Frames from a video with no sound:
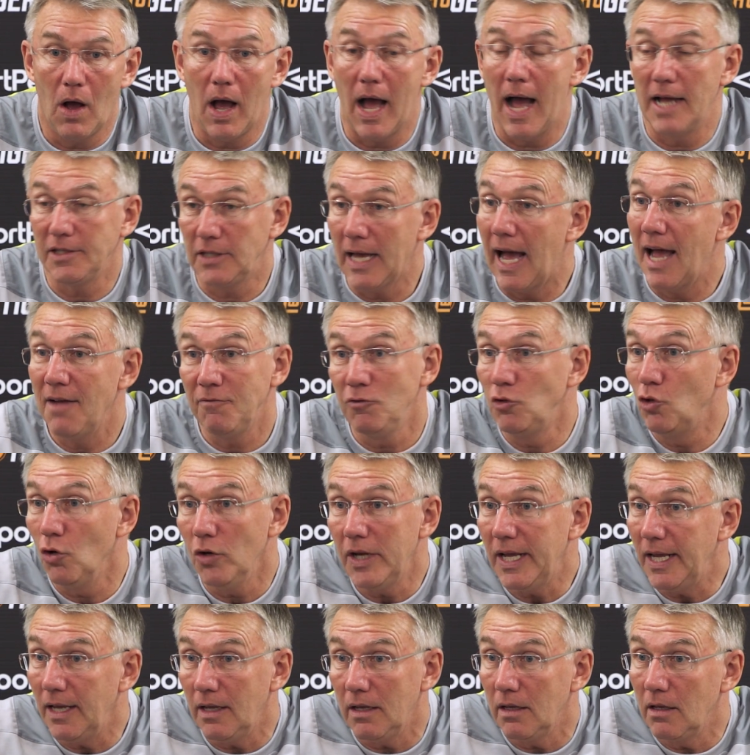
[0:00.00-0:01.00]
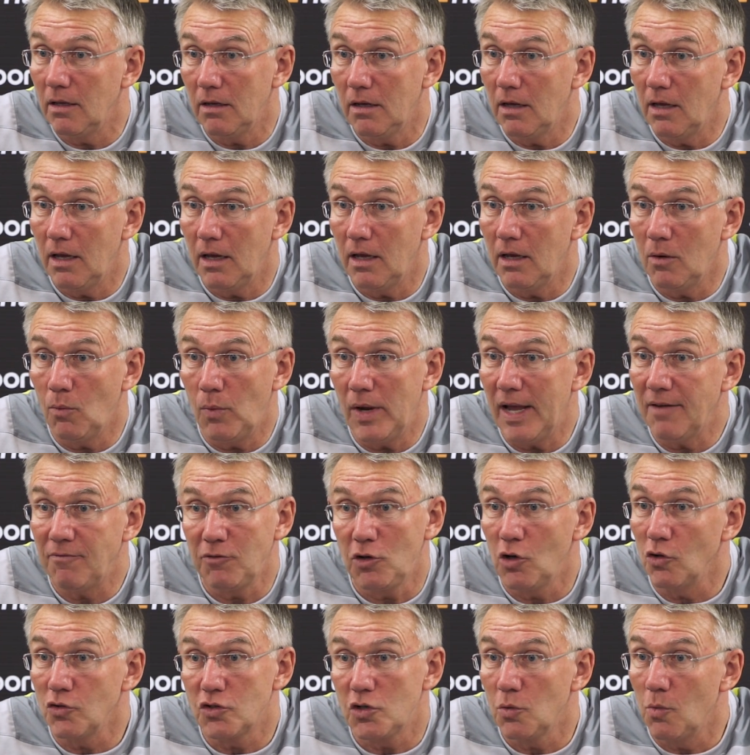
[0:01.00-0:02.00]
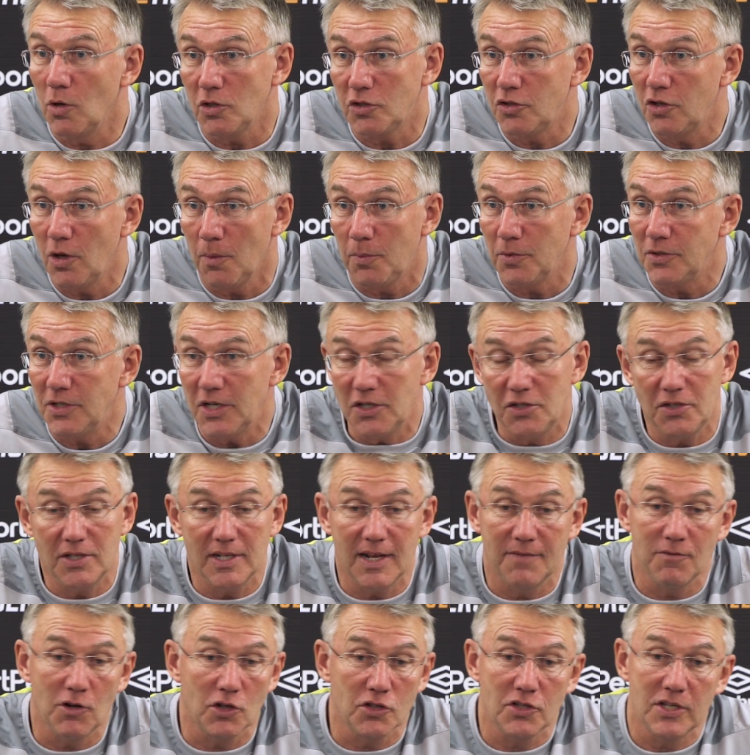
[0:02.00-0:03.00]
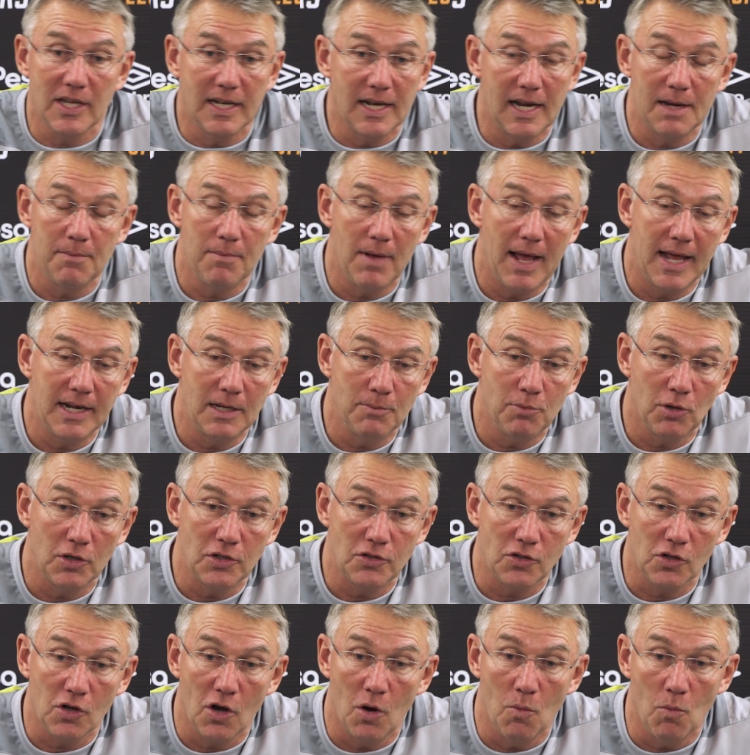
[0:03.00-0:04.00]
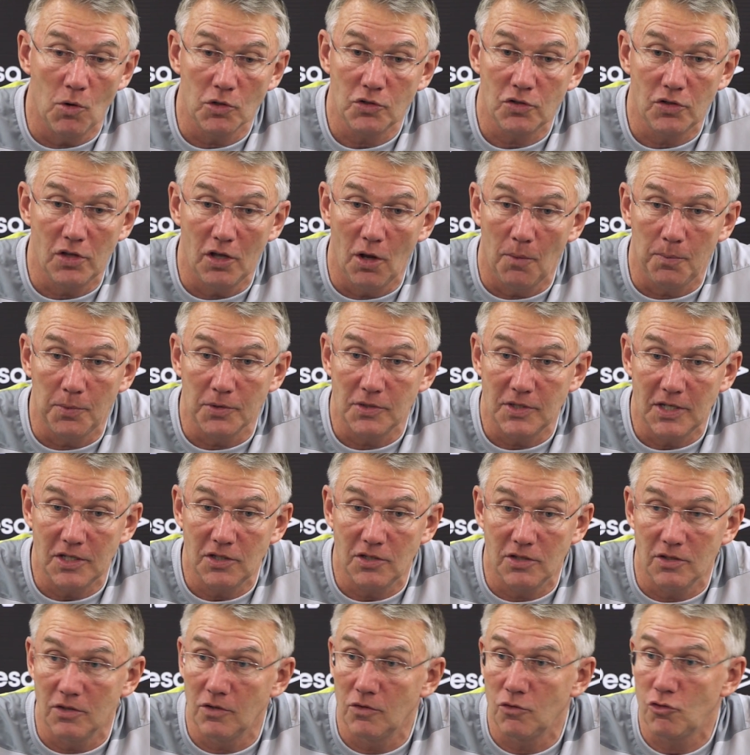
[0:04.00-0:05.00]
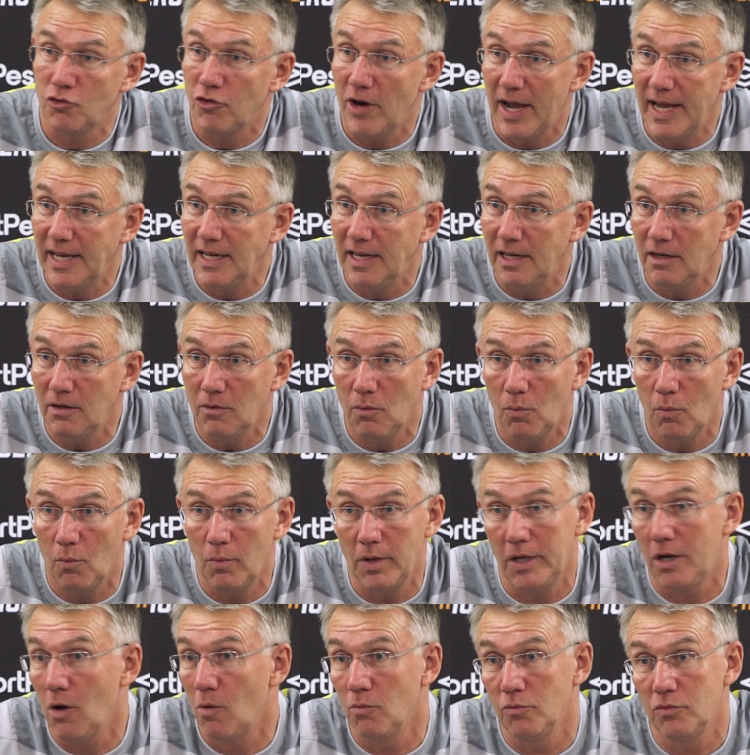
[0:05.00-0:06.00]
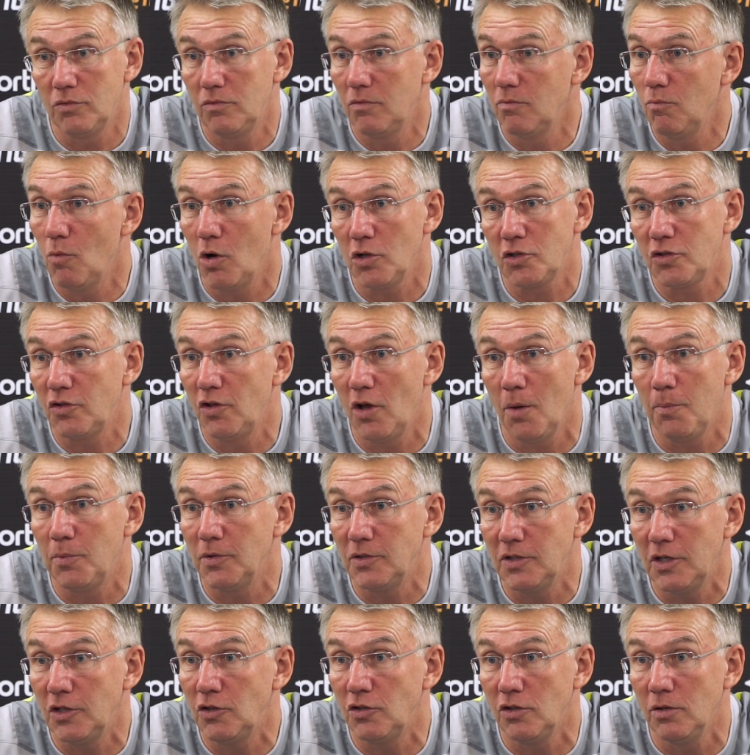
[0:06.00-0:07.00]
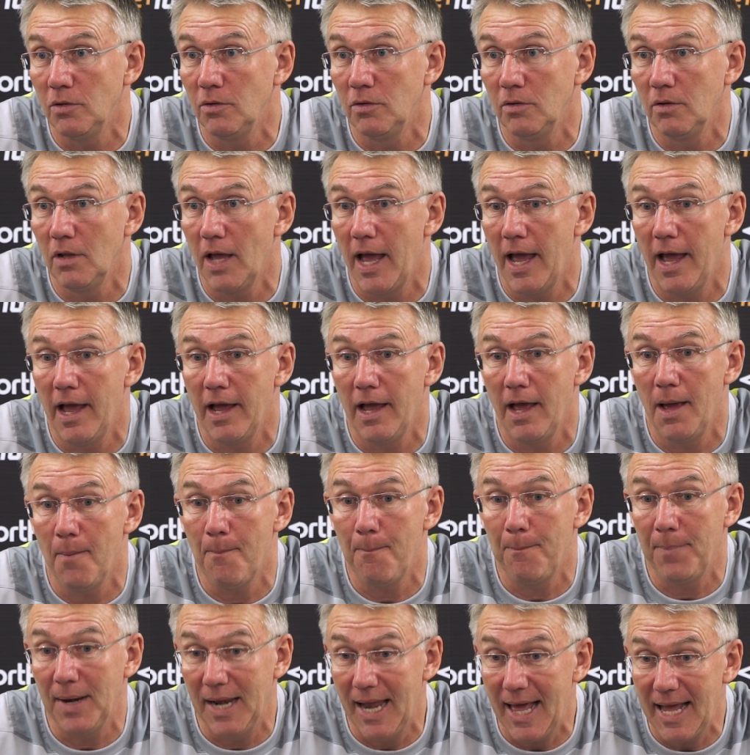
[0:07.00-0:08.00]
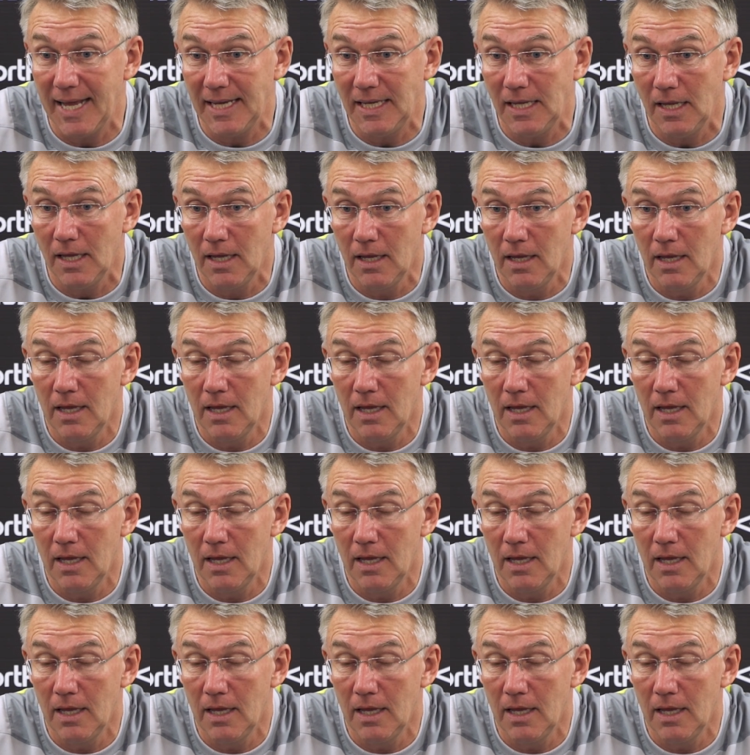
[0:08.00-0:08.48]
I haven't done it. We haven't gone to watch the opposition. I've not sent anybody to go and watch the opposition training. We go and watch the opposition play.